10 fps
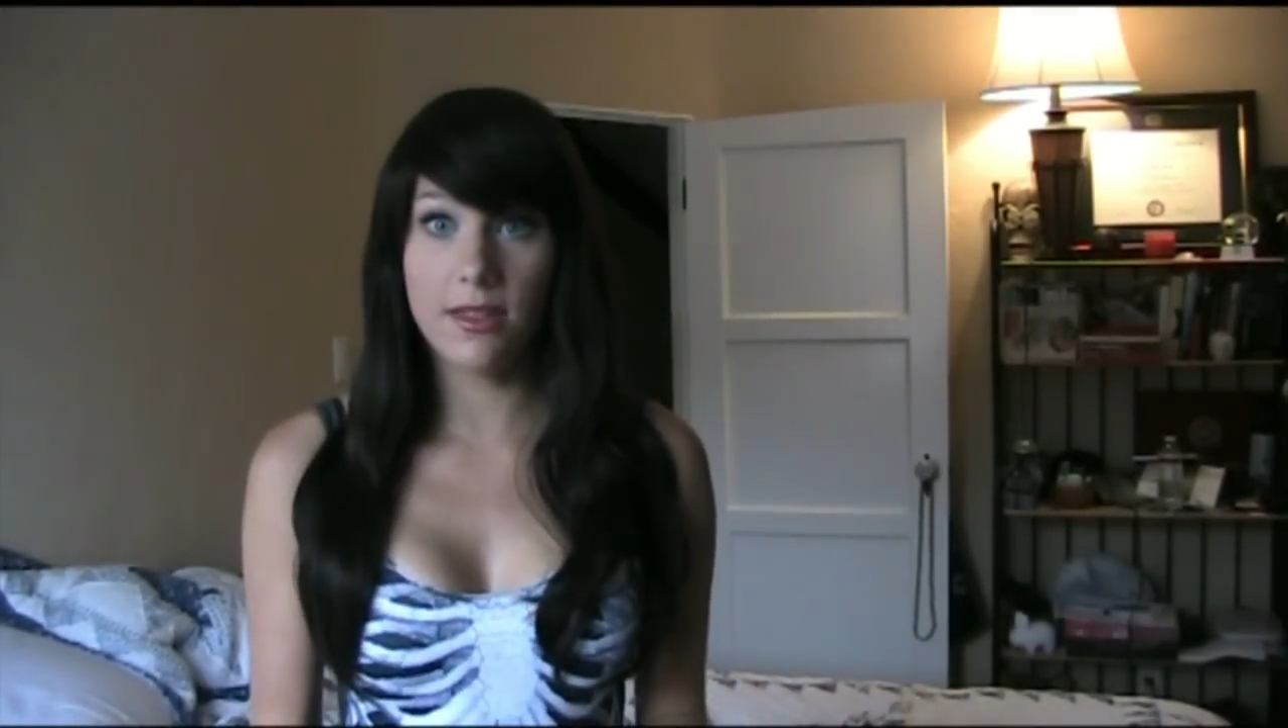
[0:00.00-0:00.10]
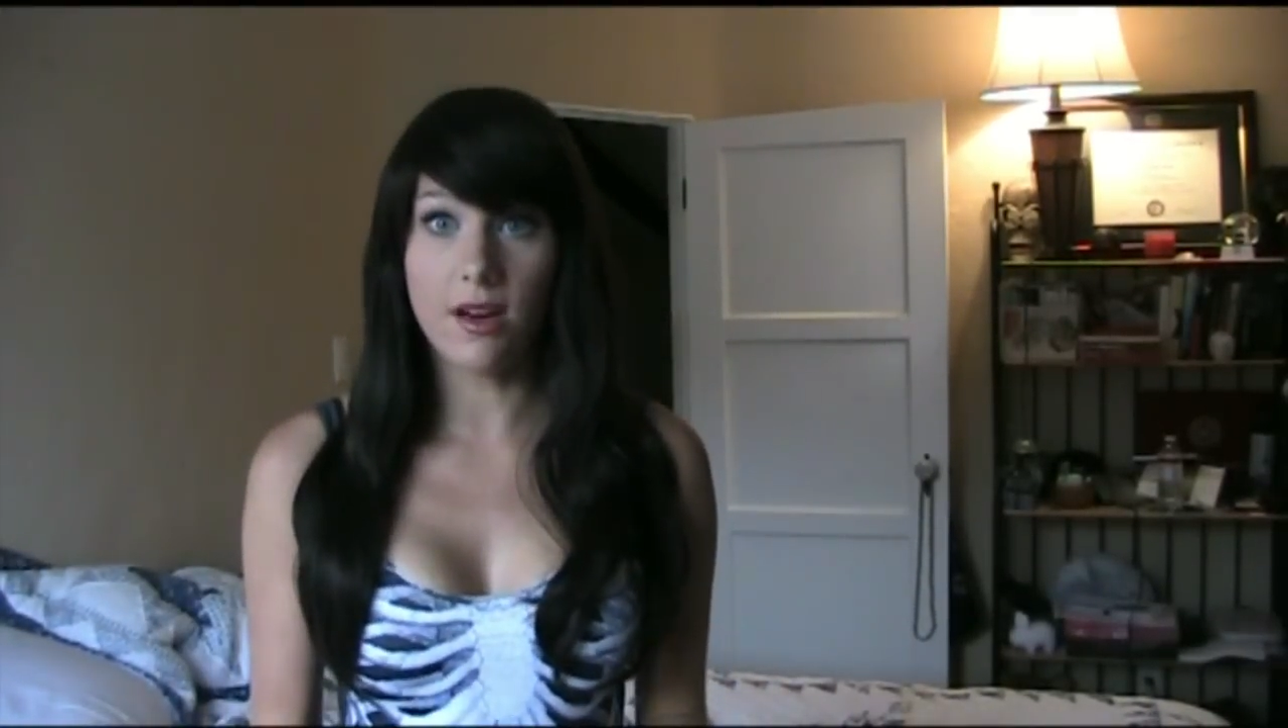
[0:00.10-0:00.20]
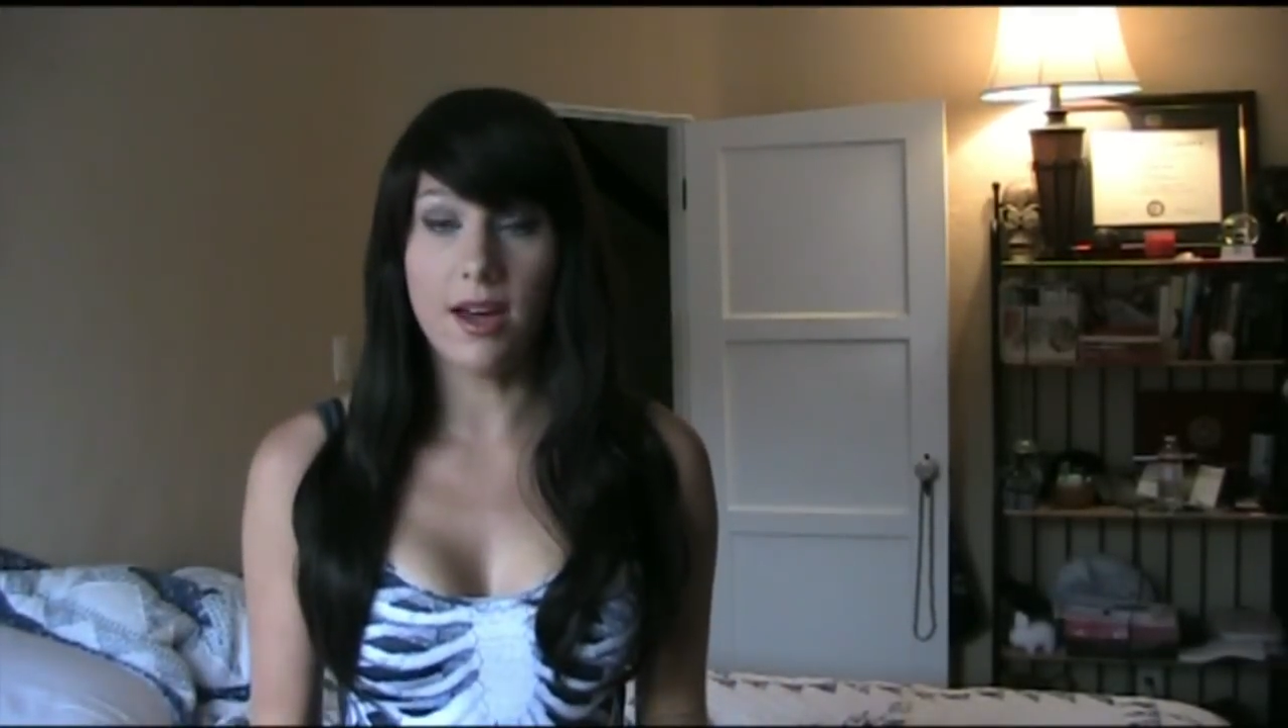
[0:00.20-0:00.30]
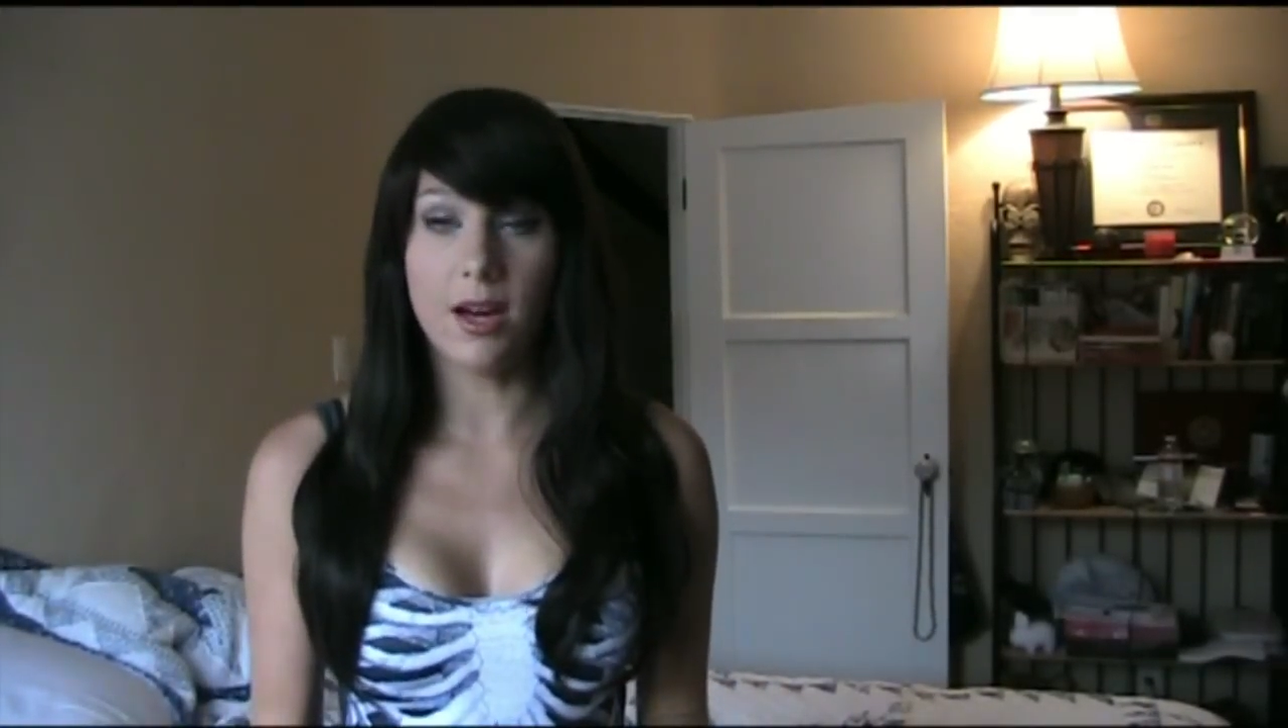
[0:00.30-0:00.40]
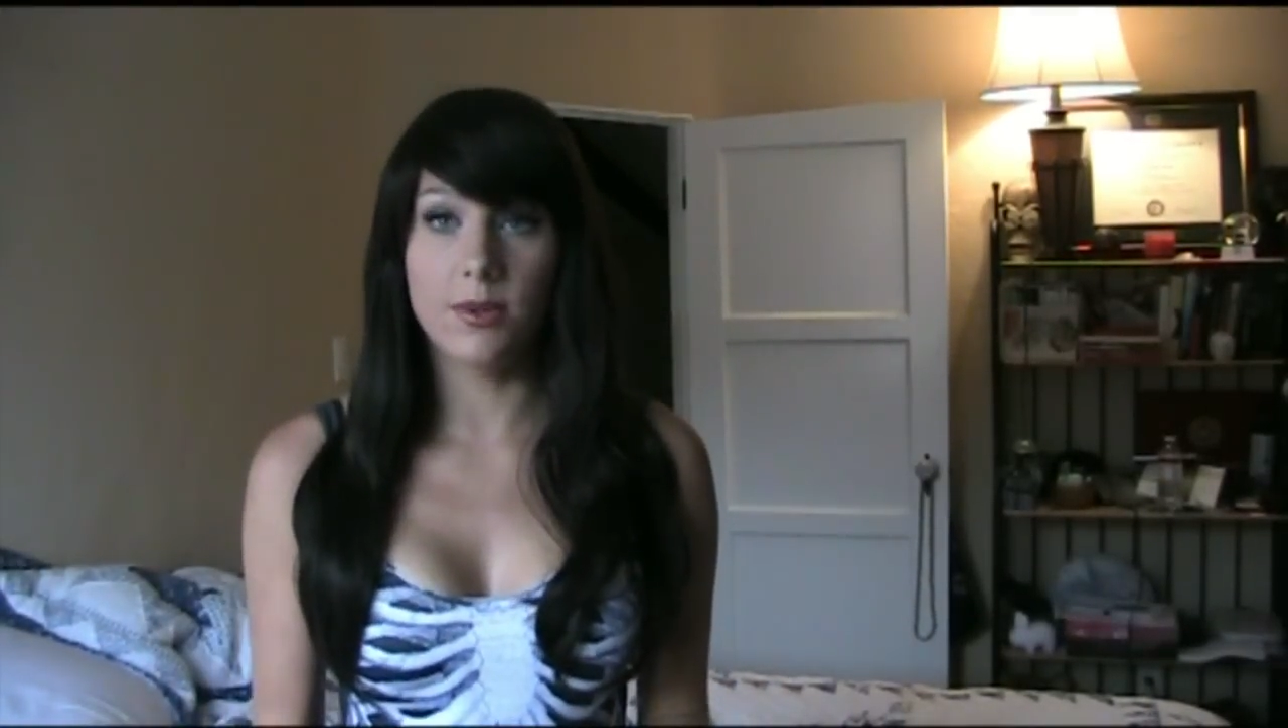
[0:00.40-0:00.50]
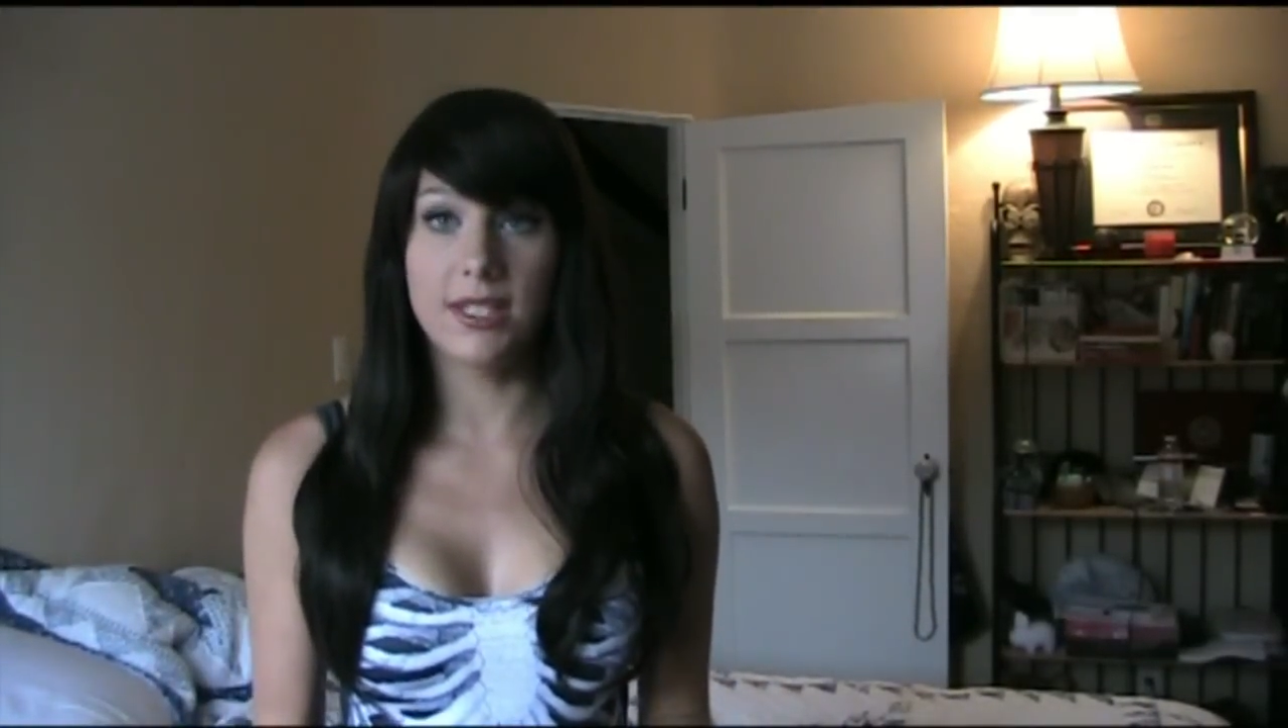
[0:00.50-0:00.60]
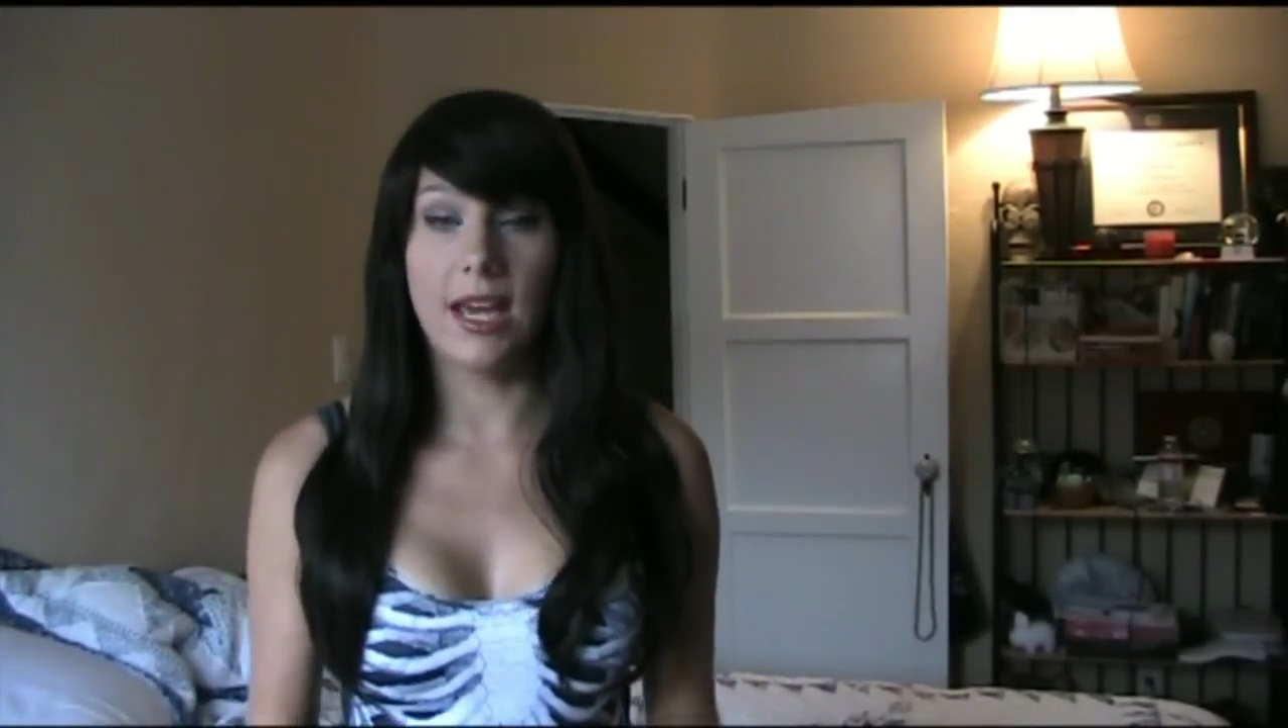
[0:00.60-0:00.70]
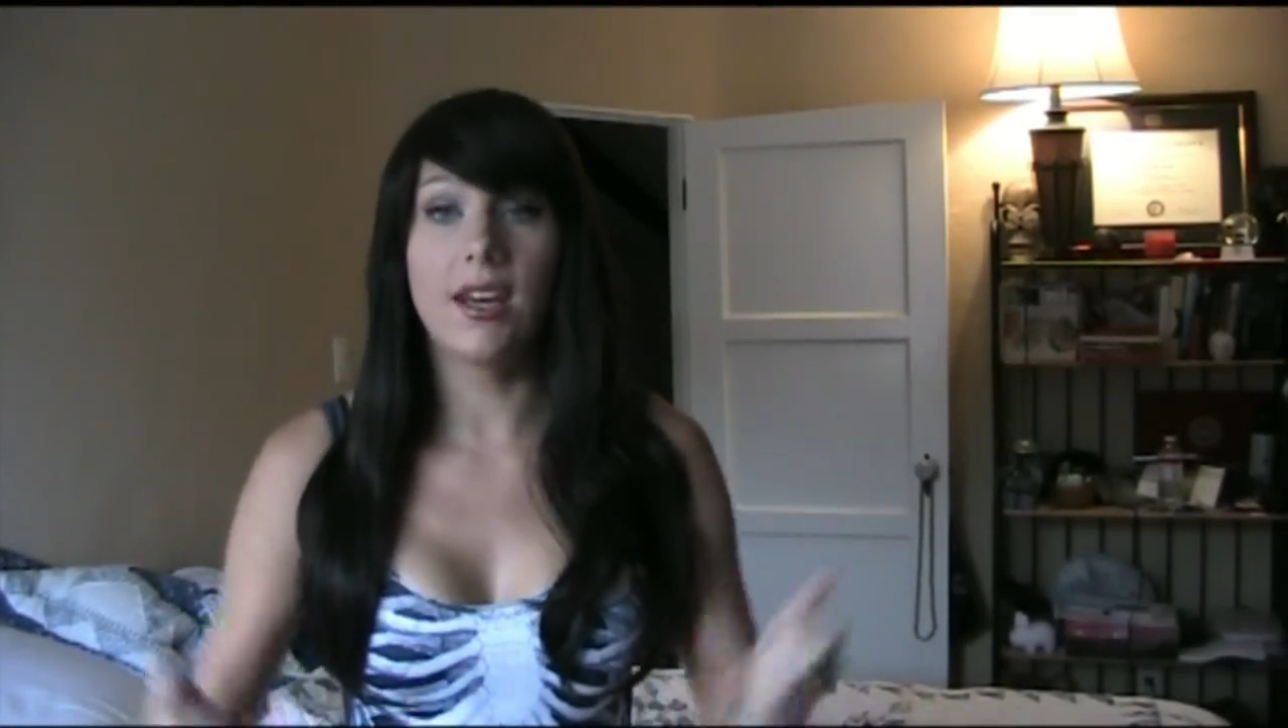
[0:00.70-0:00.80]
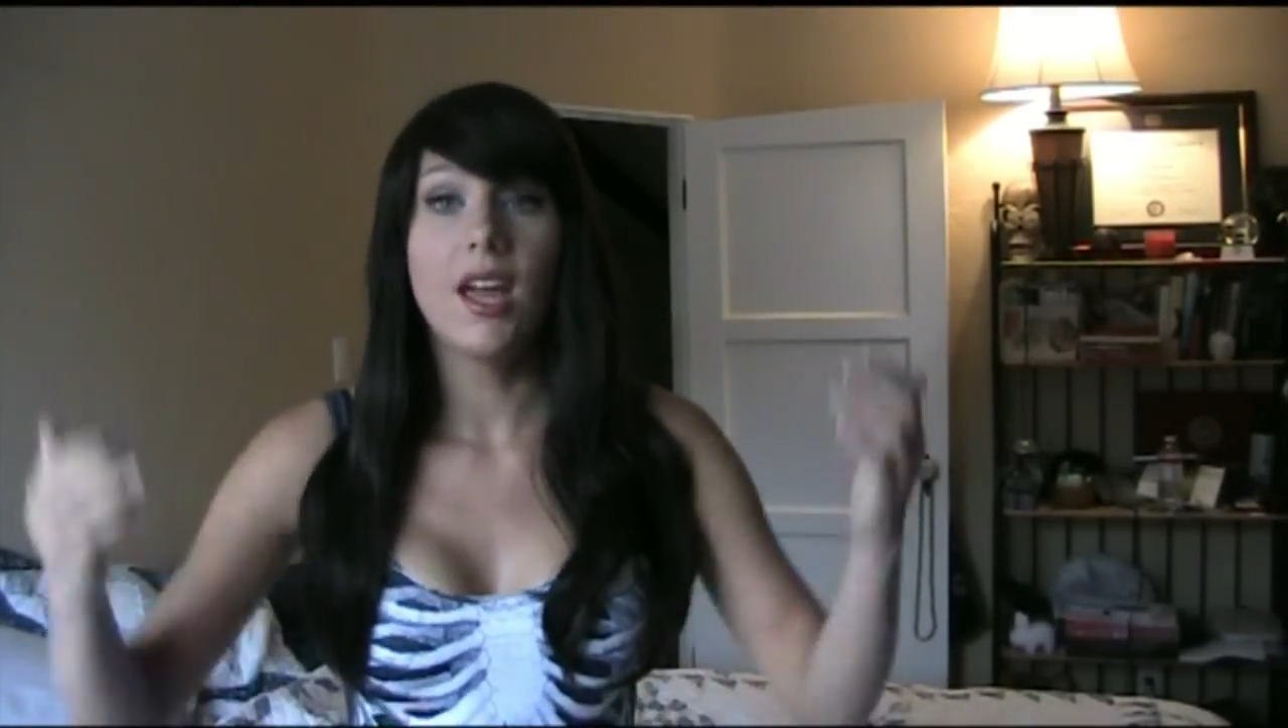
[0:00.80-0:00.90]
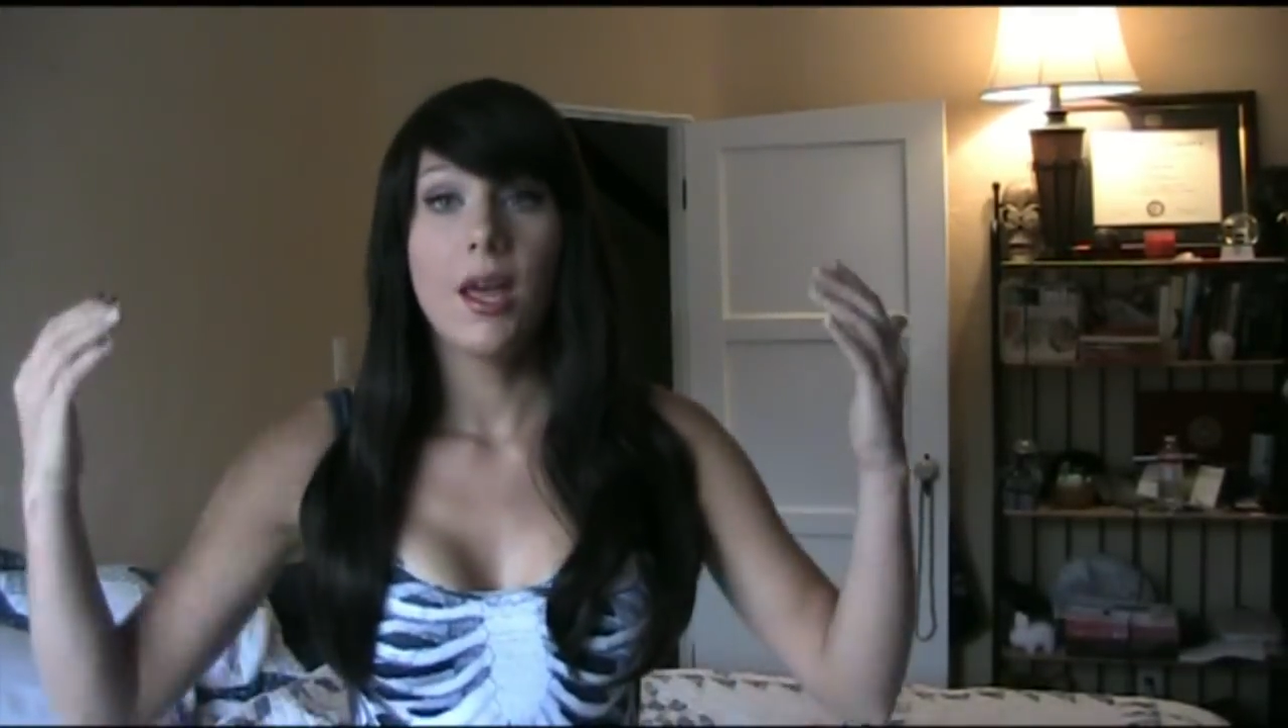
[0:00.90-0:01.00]
thought I was
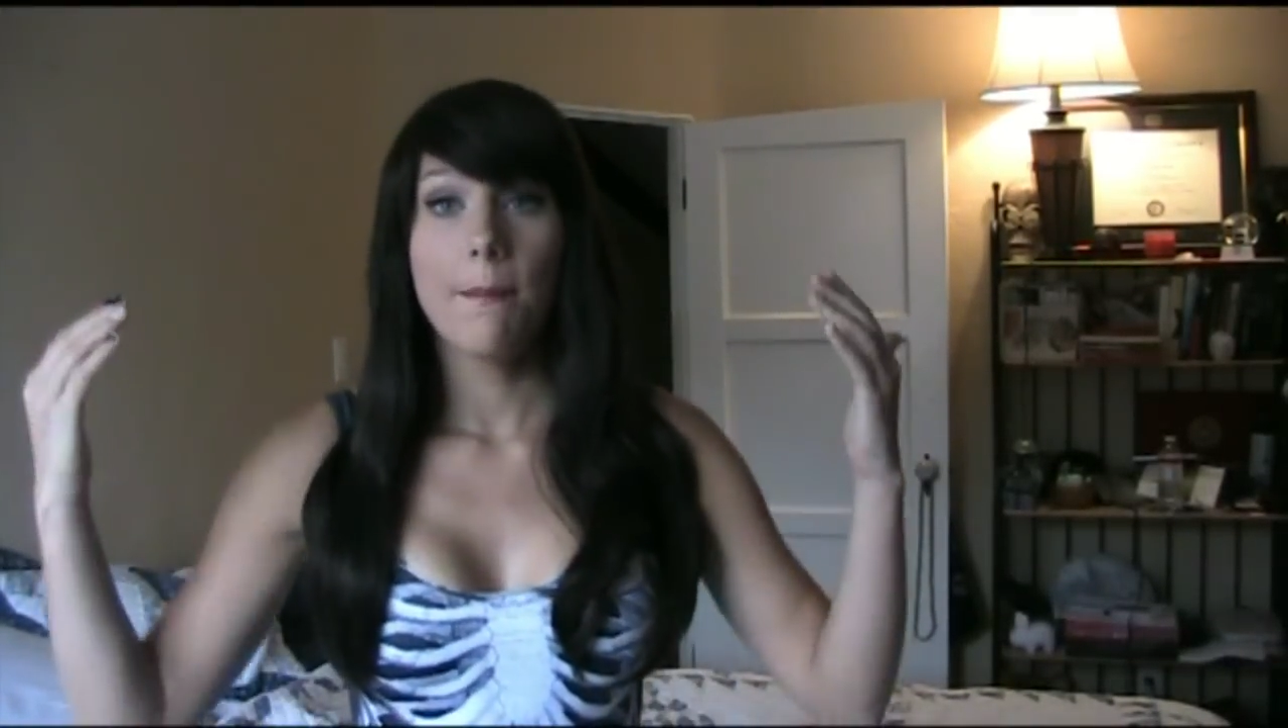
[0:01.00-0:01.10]
dead,